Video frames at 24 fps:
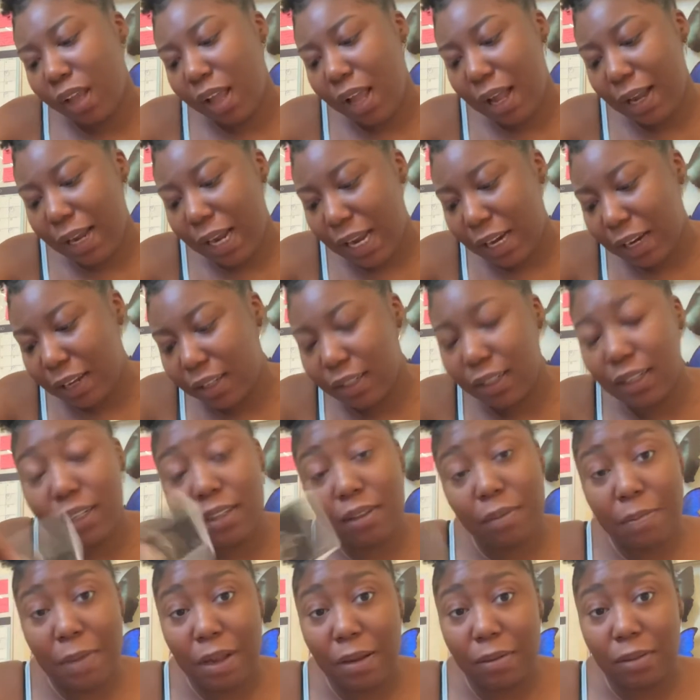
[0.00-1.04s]
I'm kind of
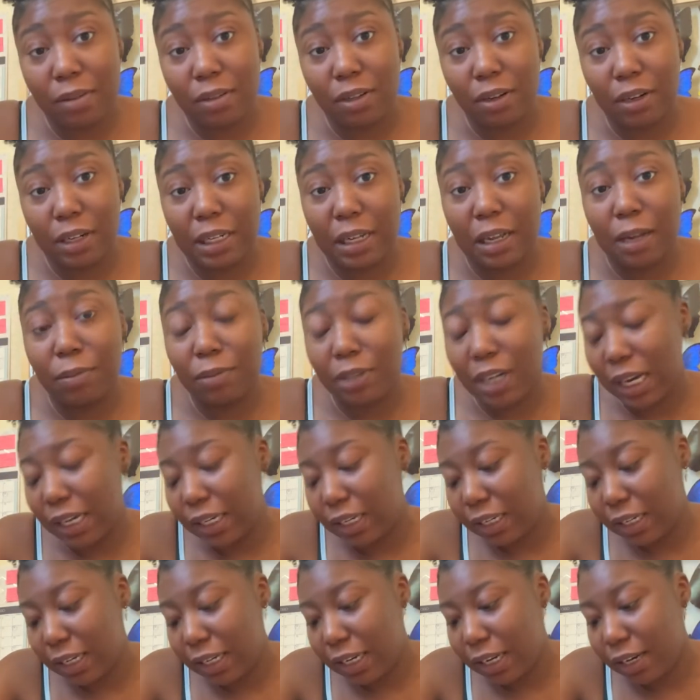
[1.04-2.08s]

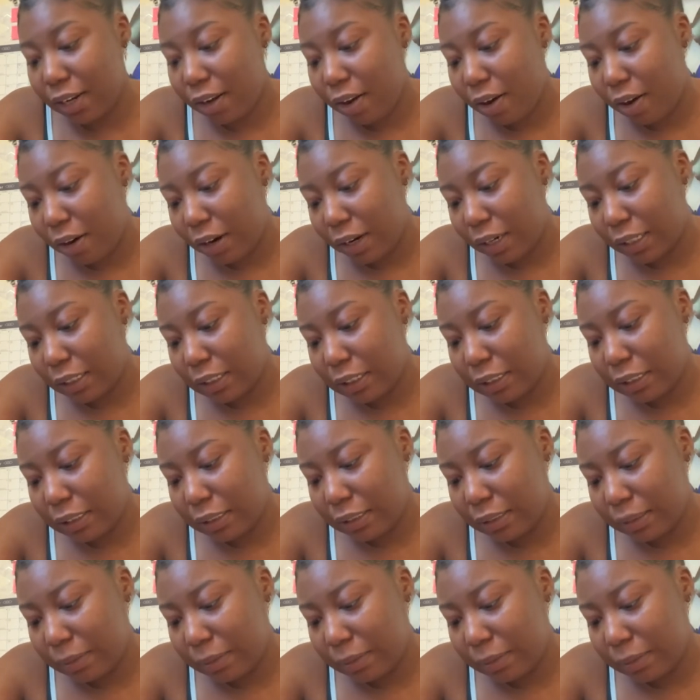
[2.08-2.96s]
looking at the cards.